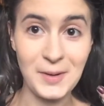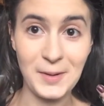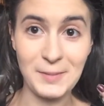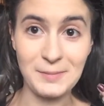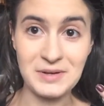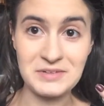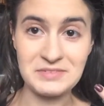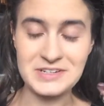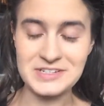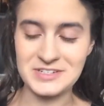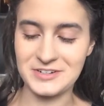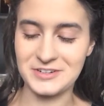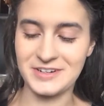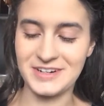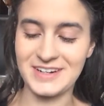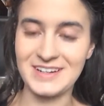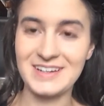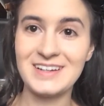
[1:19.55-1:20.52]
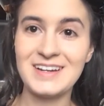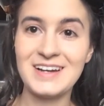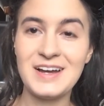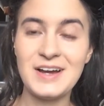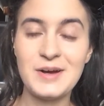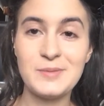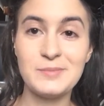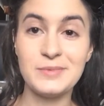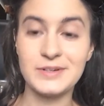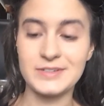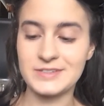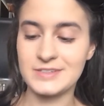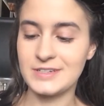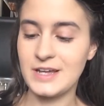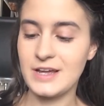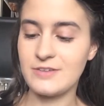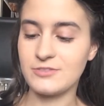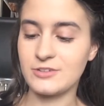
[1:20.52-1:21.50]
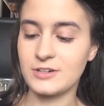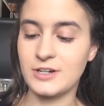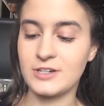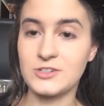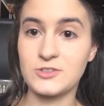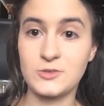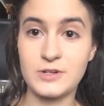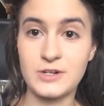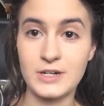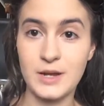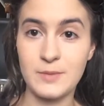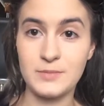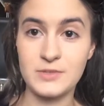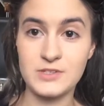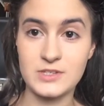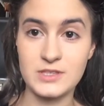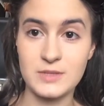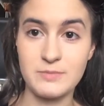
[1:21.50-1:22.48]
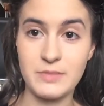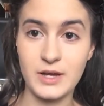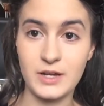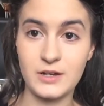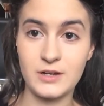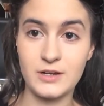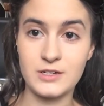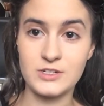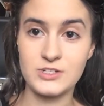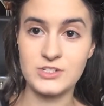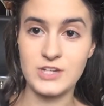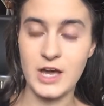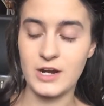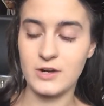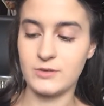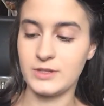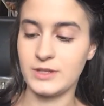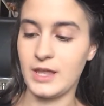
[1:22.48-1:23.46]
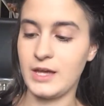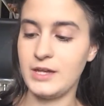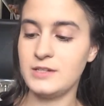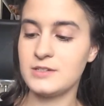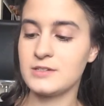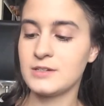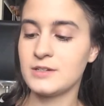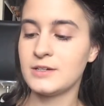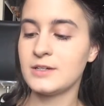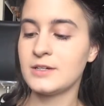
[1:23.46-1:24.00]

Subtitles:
on my face already. But today for contouring, I'm using the Becca Shadow and Light.